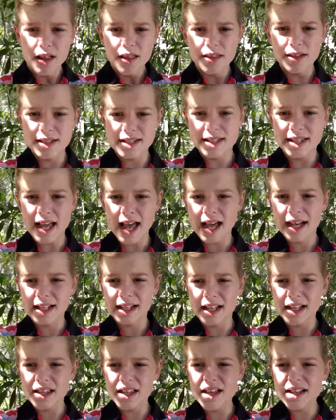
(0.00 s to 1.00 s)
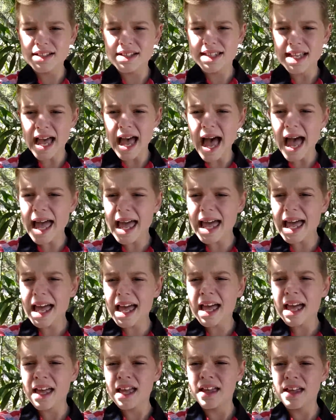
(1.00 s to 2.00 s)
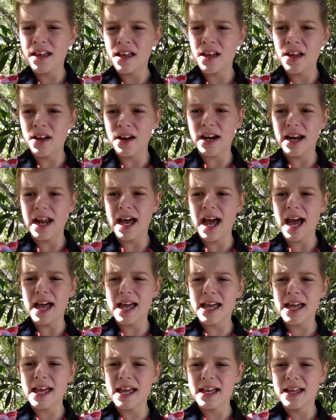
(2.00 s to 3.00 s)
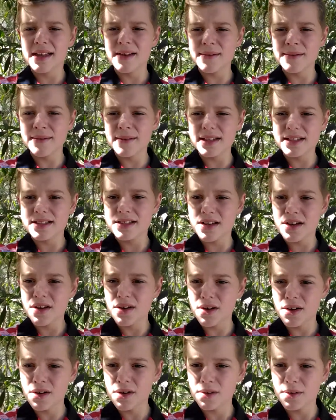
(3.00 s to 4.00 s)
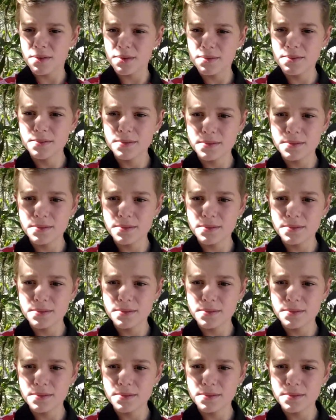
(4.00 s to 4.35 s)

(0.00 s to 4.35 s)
The second you say you like me too.